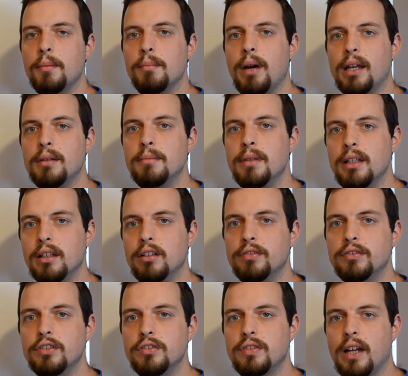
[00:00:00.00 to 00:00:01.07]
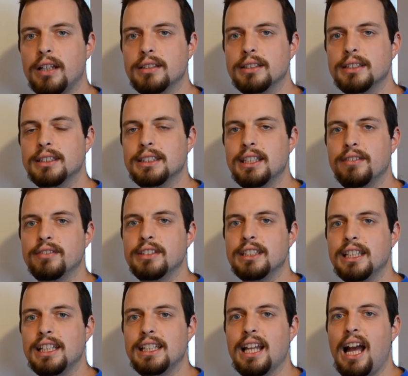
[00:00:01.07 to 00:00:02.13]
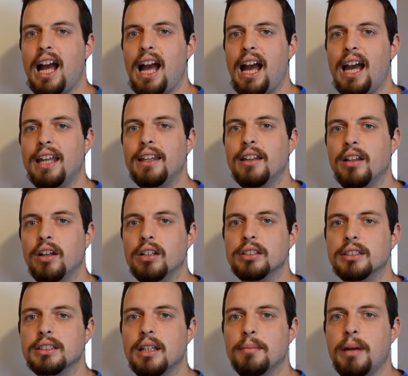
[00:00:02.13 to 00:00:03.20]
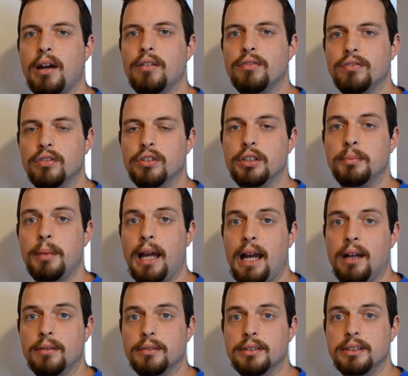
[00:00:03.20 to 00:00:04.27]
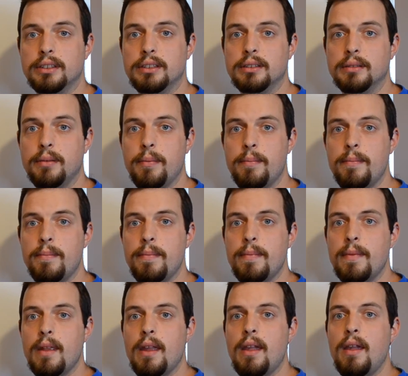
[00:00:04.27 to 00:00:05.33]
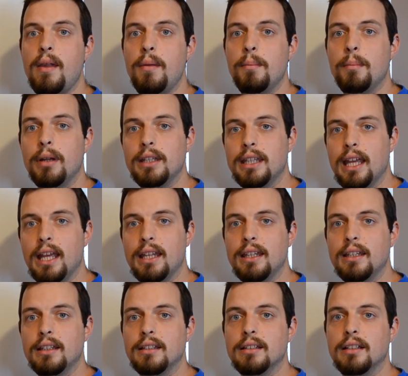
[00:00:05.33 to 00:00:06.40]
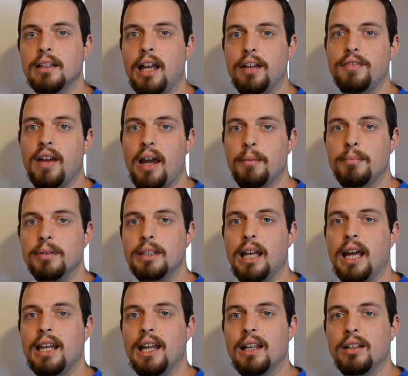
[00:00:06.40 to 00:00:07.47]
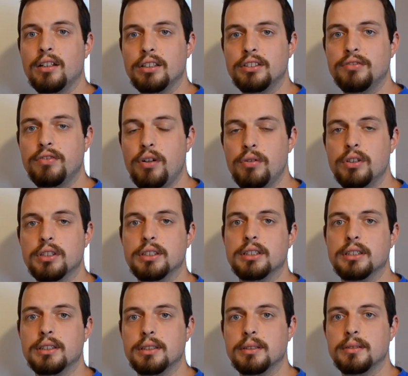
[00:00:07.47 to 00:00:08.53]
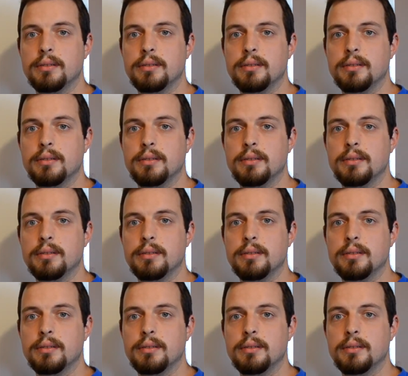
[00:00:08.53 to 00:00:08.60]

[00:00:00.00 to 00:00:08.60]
By the middle of 2017, I'd lost about 40 pounds. But then life happened and I lost focus.